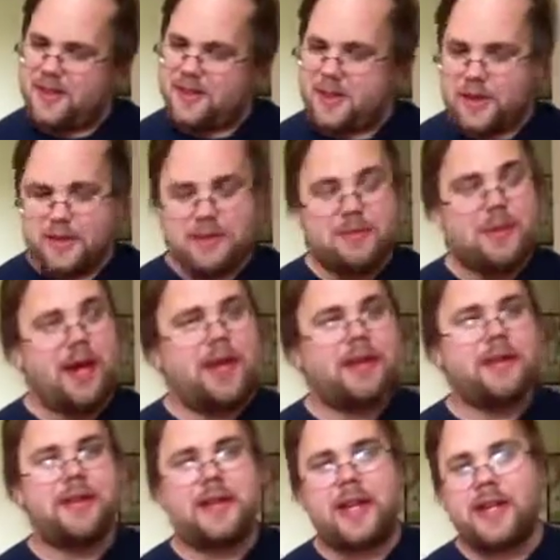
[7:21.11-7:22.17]
It doesn't
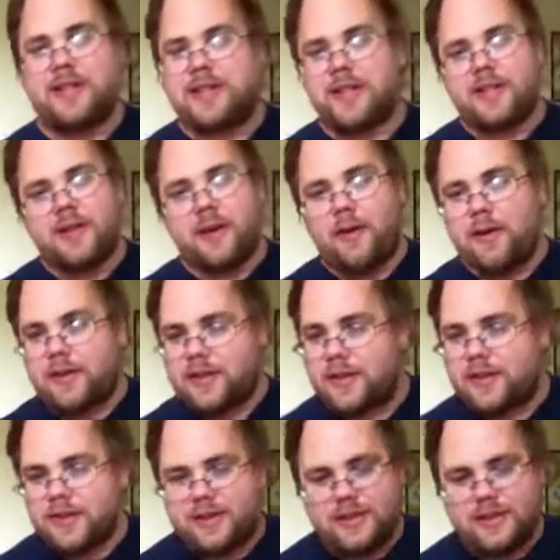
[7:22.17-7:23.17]
matter. As long as he's...